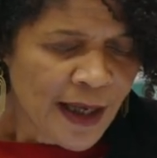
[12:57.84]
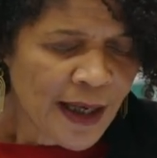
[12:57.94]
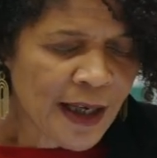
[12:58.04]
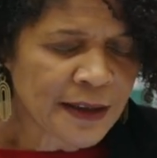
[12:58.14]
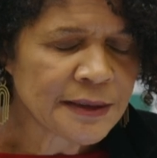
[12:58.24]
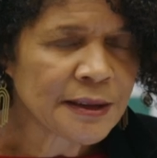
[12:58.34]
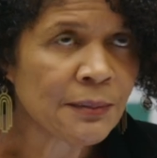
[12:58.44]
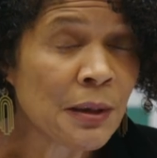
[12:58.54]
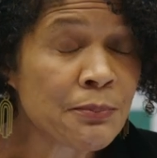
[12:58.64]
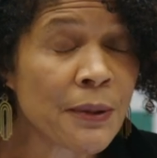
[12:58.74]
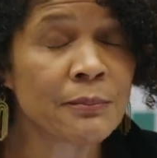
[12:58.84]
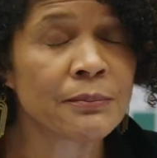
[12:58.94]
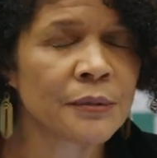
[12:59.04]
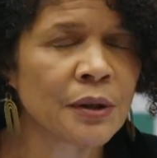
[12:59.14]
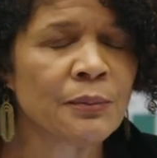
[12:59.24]
And um, I'm,
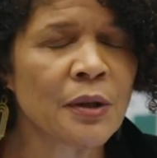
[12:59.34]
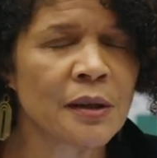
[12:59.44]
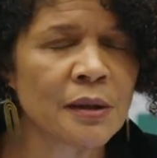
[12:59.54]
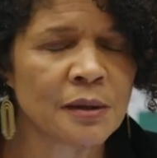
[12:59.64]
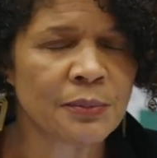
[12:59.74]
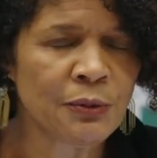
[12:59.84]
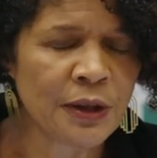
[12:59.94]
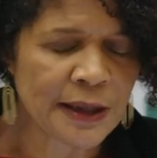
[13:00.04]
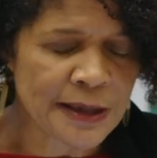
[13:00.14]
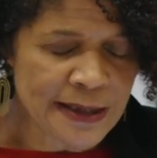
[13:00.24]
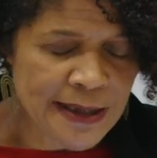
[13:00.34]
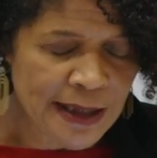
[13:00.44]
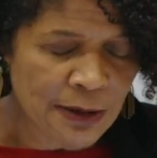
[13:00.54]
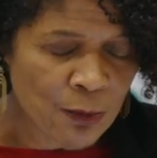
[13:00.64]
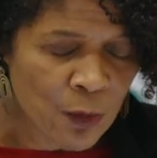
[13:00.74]
I'm, you know, I'd be really keen to
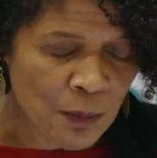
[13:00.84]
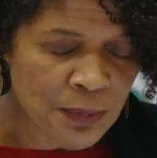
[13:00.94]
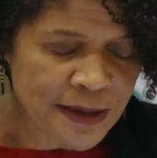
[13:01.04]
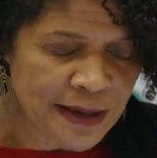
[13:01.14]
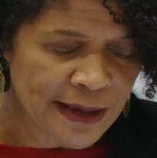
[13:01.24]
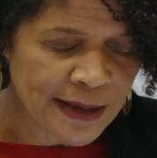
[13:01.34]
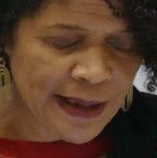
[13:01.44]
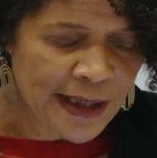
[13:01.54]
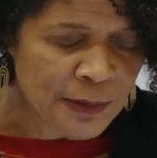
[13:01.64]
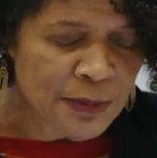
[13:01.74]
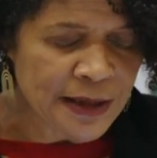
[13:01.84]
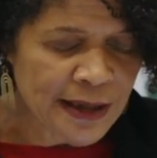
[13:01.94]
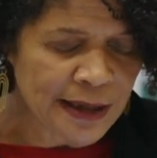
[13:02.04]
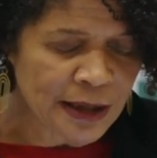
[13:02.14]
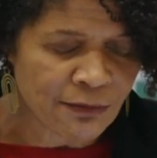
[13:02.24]
hear what particular, any
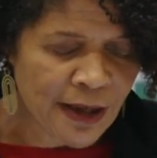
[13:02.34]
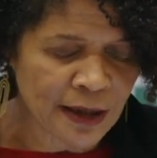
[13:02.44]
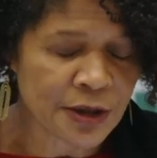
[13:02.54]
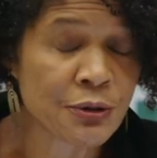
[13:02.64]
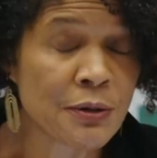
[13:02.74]
particular regulatory